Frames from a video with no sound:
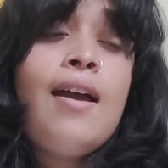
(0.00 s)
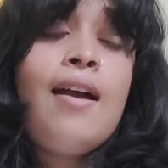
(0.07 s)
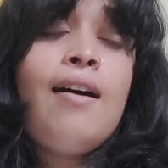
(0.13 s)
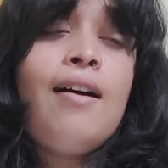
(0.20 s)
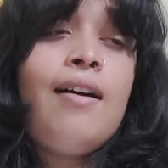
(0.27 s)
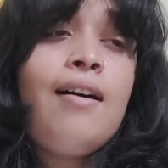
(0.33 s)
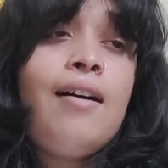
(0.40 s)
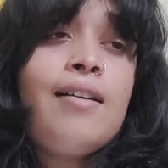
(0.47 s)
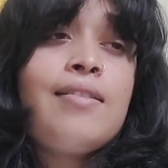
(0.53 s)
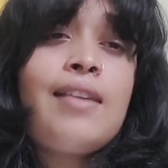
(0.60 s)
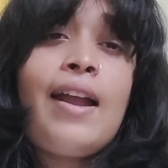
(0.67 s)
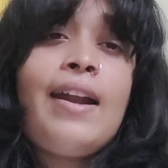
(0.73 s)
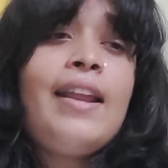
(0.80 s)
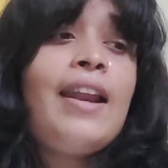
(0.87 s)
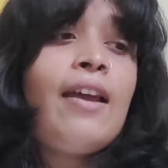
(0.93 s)

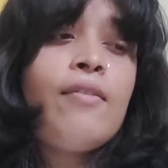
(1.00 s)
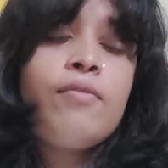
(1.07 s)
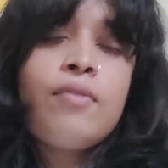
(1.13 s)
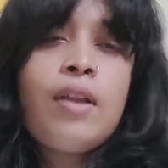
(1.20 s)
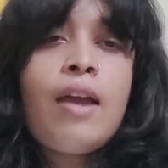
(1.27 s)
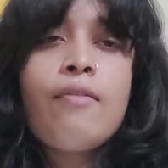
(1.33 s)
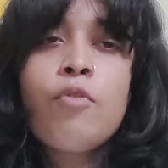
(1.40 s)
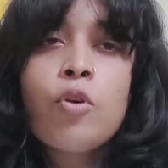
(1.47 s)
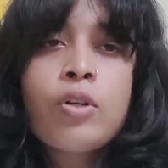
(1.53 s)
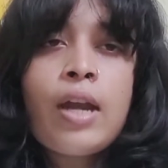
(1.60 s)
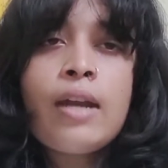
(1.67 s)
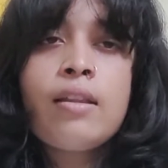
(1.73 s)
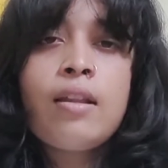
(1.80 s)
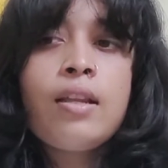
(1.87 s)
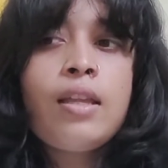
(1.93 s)
aside and I've looked at the